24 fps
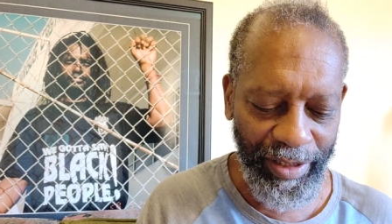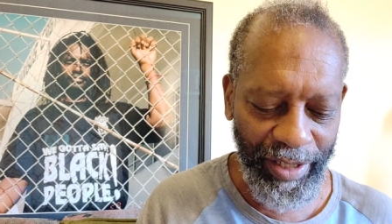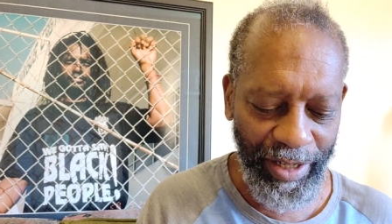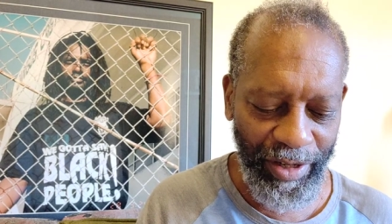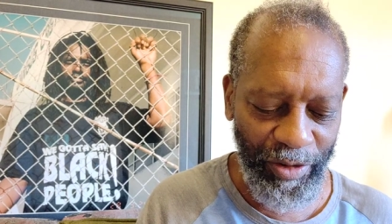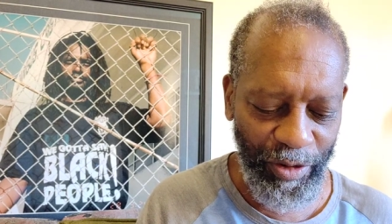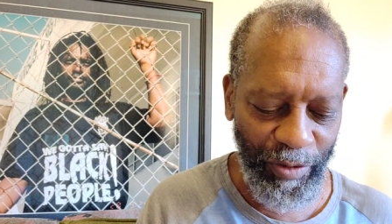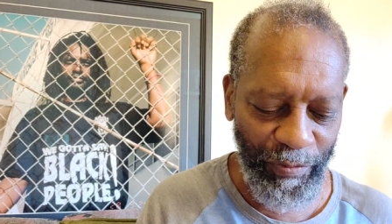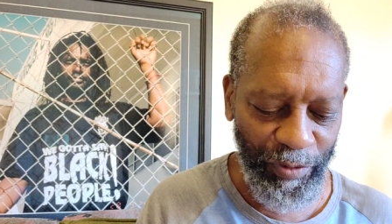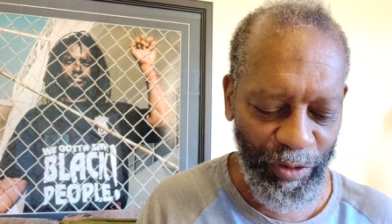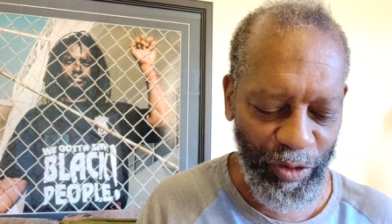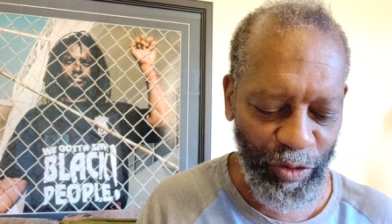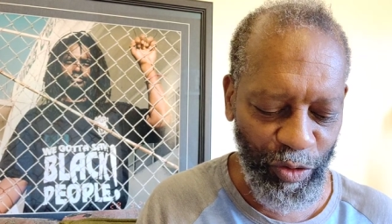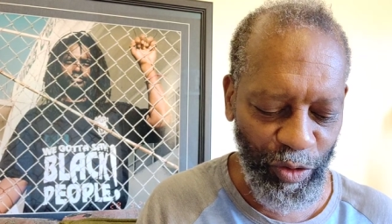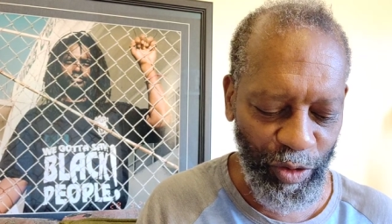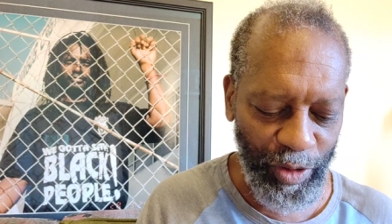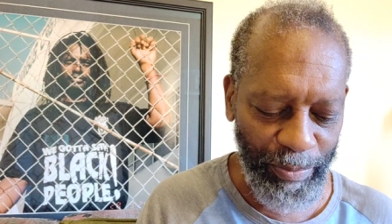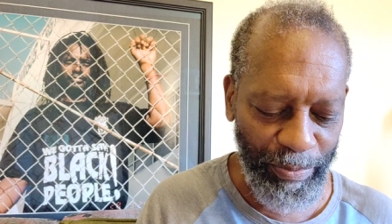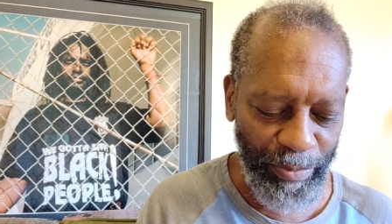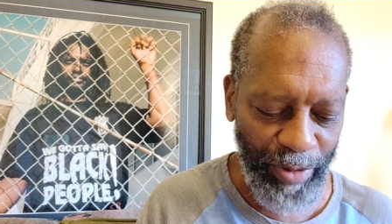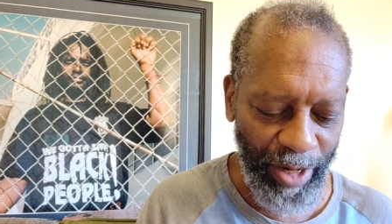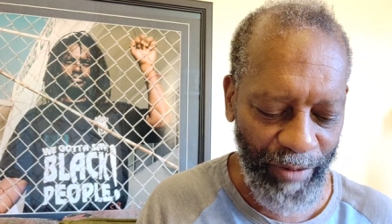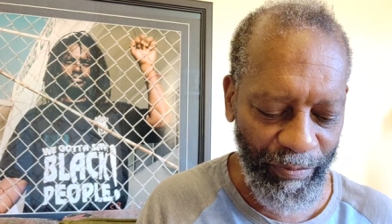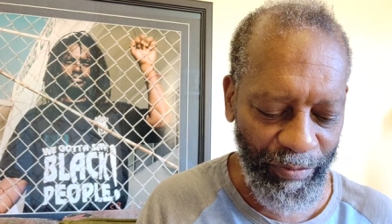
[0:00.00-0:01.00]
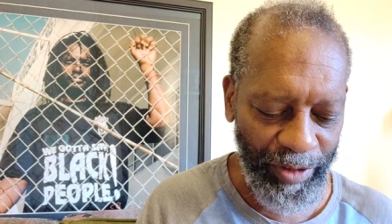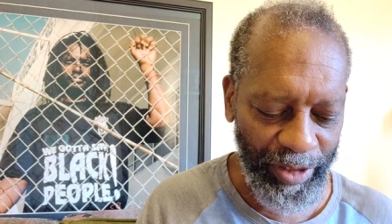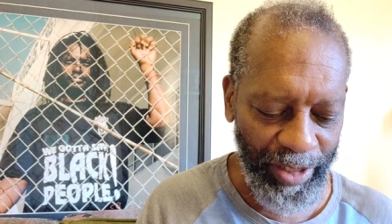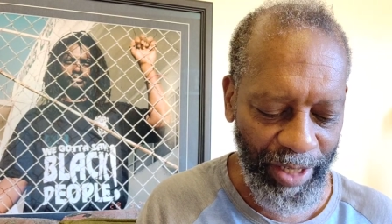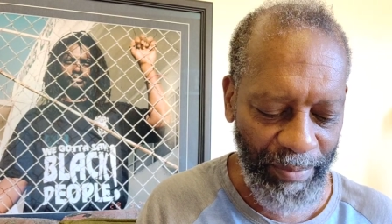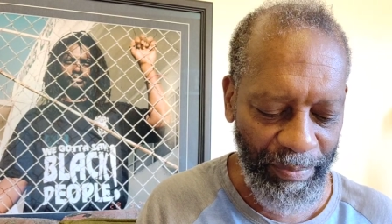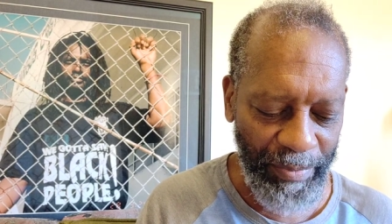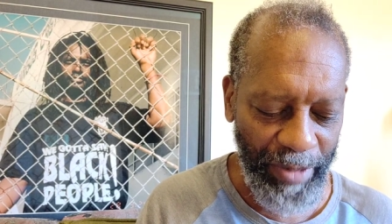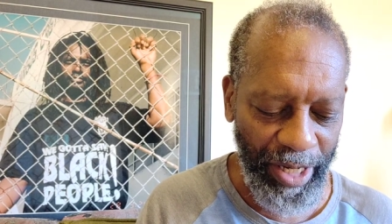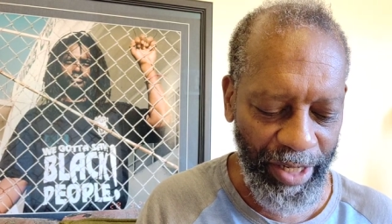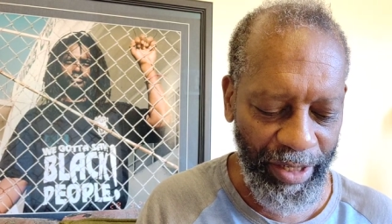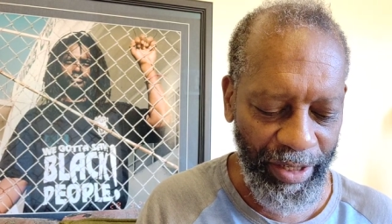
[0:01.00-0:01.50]
I don't know if it's called breakfast.
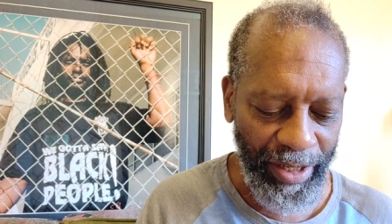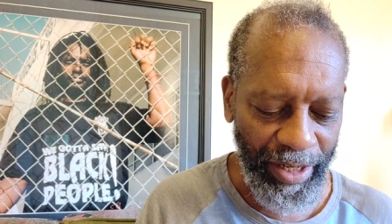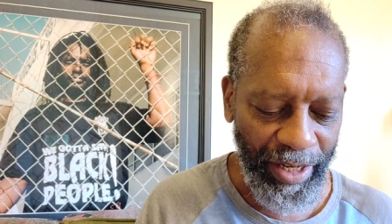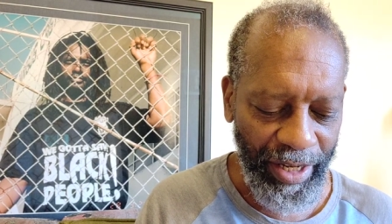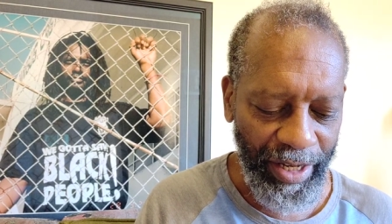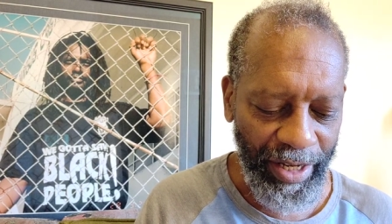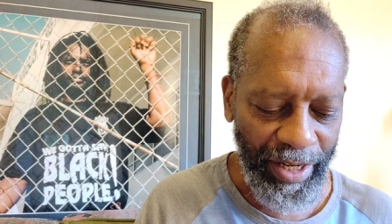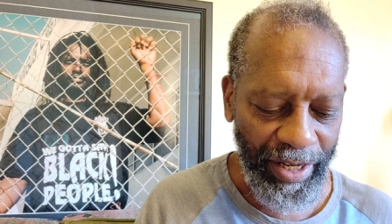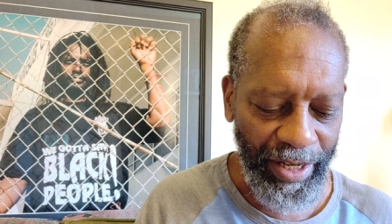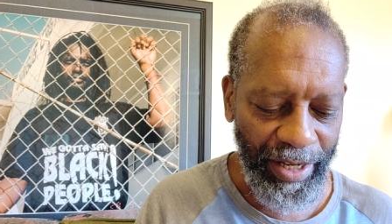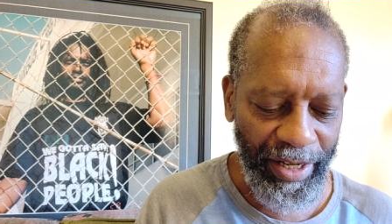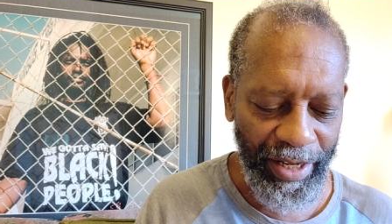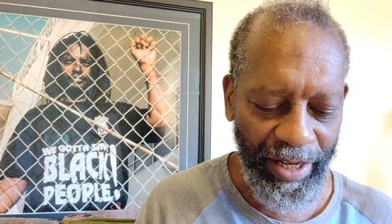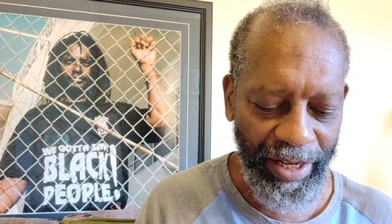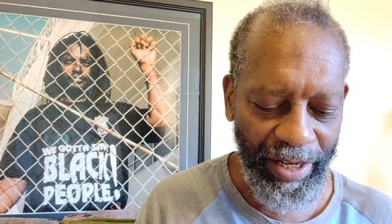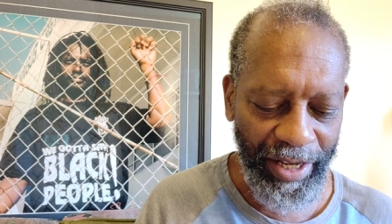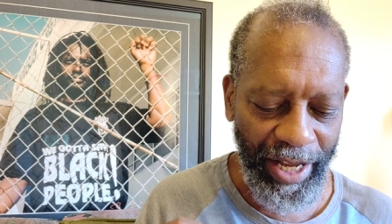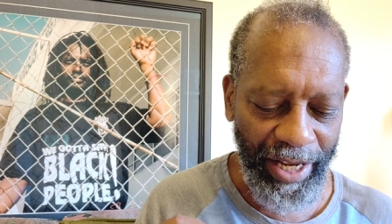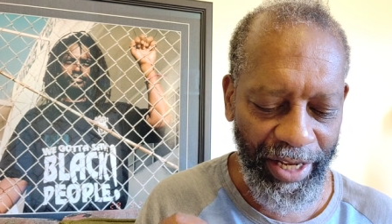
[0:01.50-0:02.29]
I made. Oh.